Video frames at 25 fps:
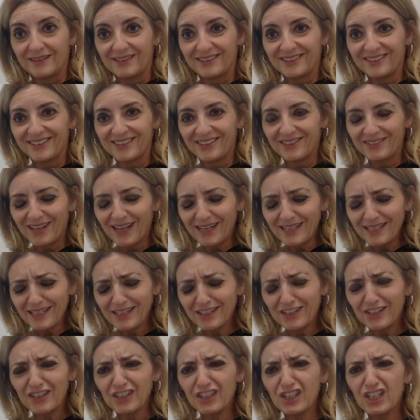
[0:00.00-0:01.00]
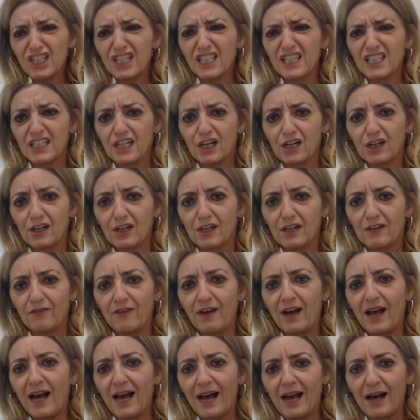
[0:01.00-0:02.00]
So that's a good start of
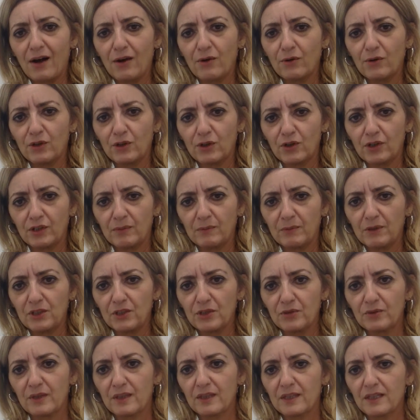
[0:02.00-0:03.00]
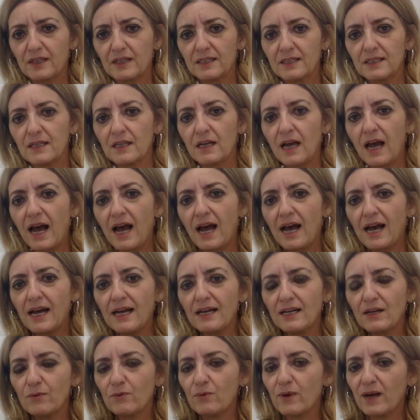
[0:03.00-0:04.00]
how you're going to be doing this.
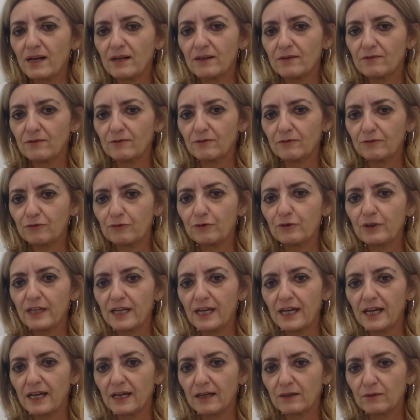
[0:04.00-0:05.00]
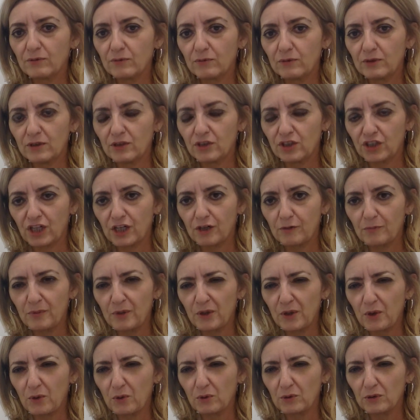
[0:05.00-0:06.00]
I went freehand with
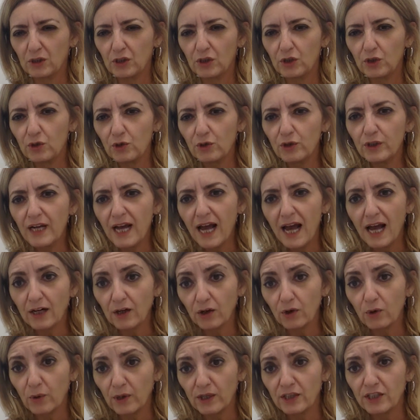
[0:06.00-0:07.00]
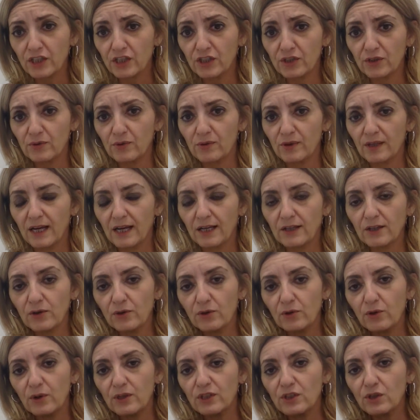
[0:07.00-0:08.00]
Sharpie only. You're not going to do that. You're
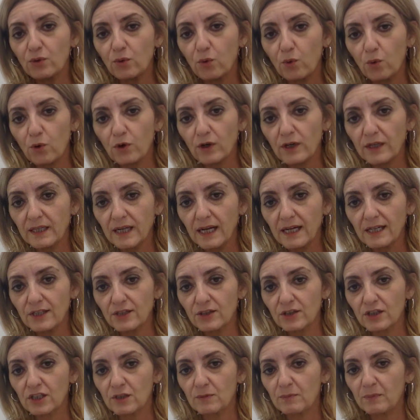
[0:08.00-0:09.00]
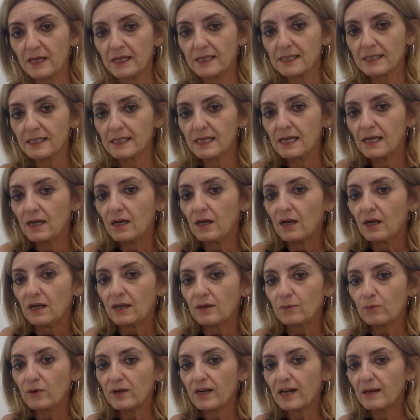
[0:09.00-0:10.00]
going to organize your space.
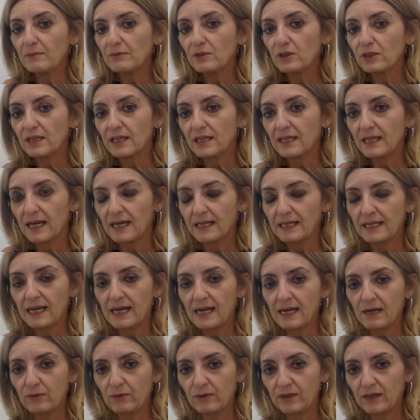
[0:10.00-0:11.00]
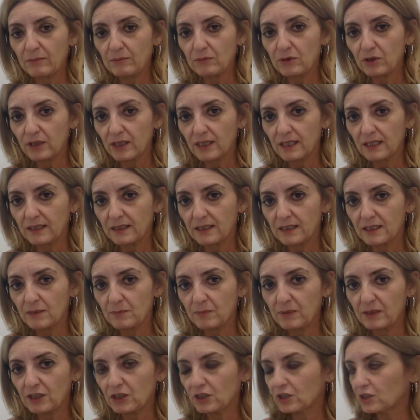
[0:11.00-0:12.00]
What I'm looking at now when I'm looking at this
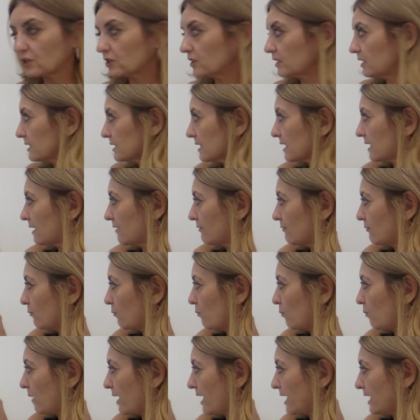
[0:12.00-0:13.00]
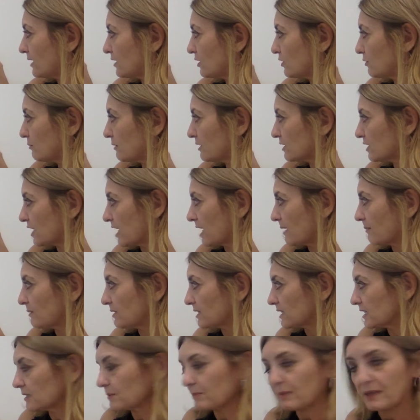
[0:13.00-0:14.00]
picture is I have way too much
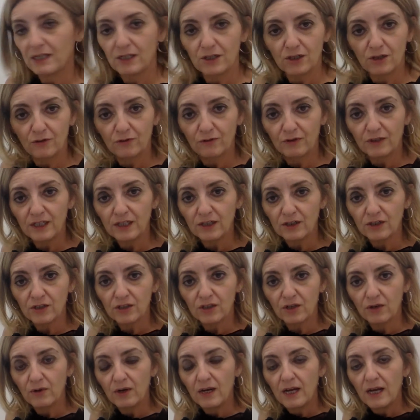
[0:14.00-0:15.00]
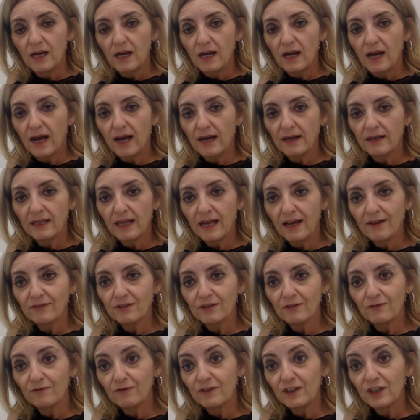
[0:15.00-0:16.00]
empty space over here. So I'll have
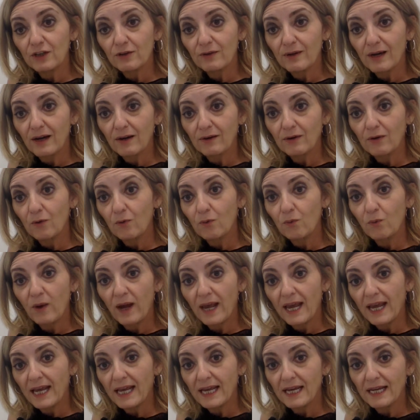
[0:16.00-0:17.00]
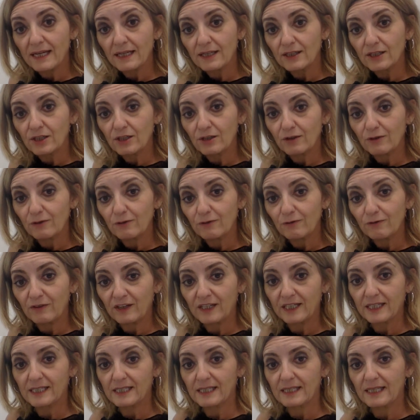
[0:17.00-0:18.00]
to figure out a way to
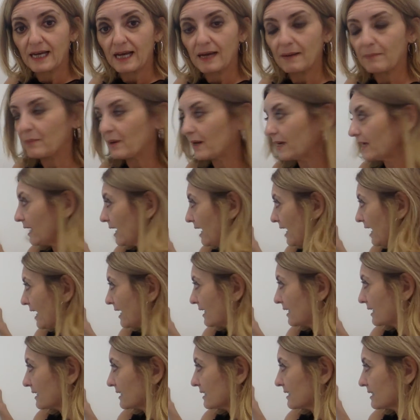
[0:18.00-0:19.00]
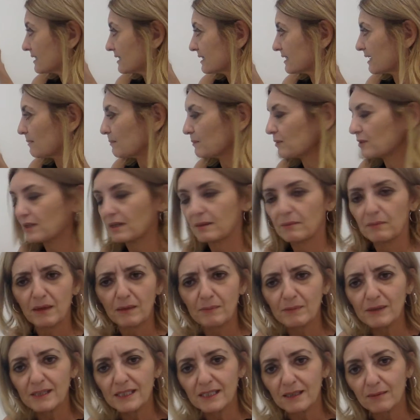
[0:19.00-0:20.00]
fix that by adding something,
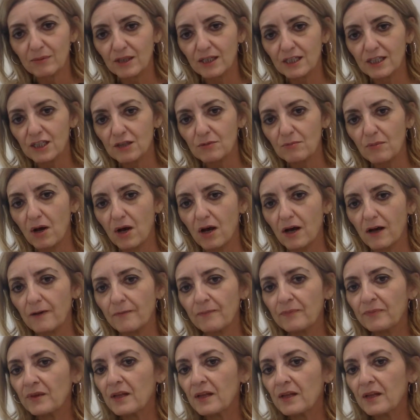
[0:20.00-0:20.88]
maybe something small.